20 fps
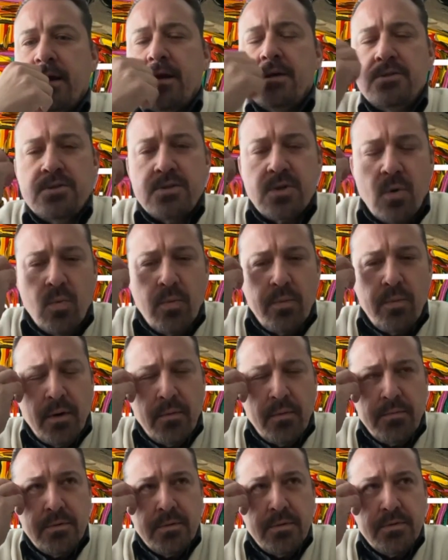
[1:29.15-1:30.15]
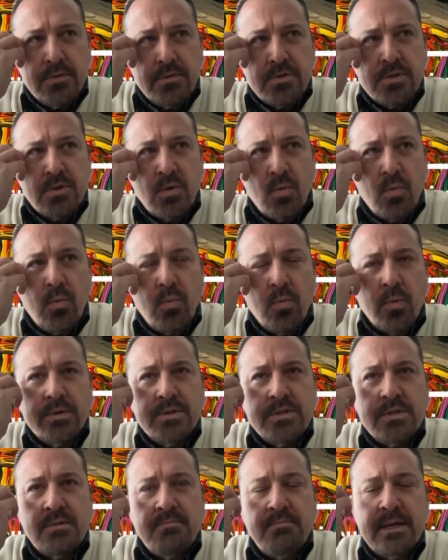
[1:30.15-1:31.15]
So so
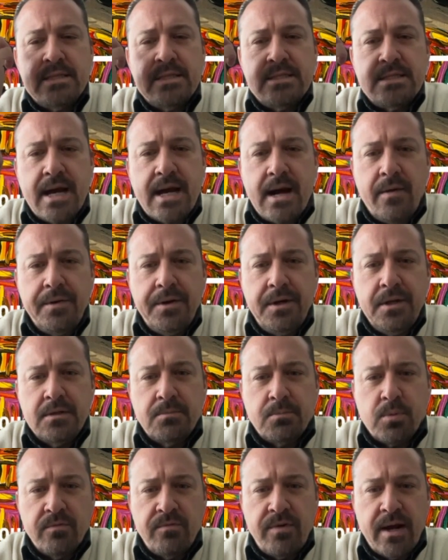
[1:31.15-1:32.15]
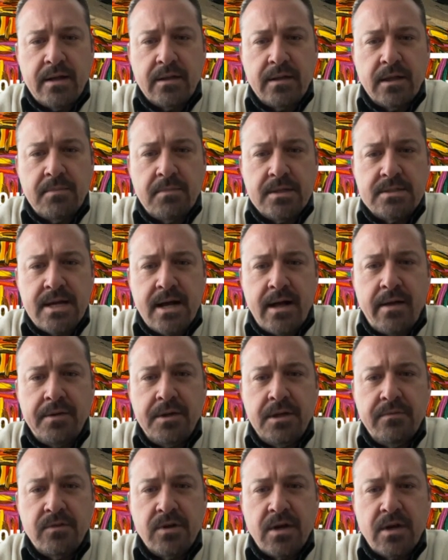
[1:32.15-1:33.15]
was the mentality, the prevailing
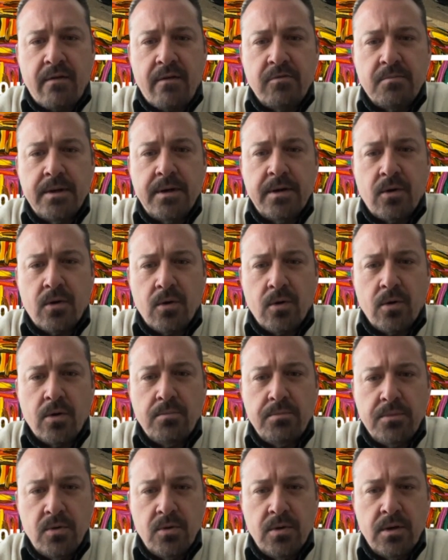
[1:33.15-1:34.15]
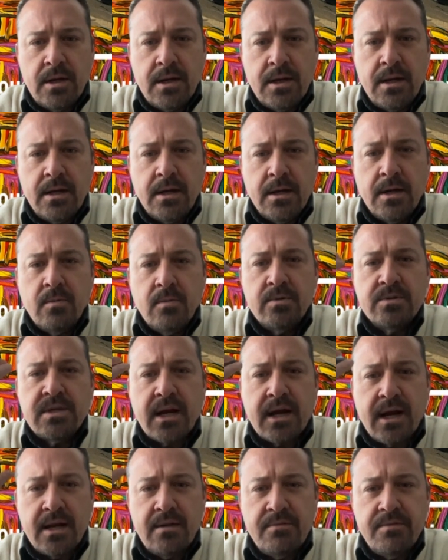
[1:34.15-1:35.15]
mentality of the government, herd immunity? Was that
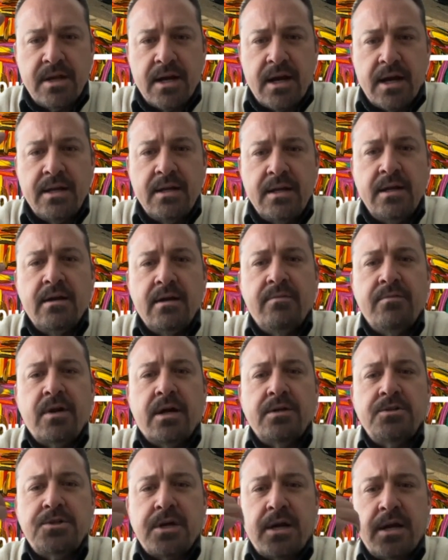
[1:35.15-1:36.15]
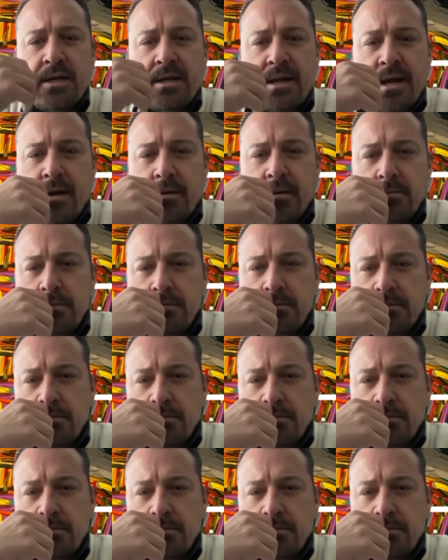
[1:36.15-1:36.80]
kind of the idea of not shutting down?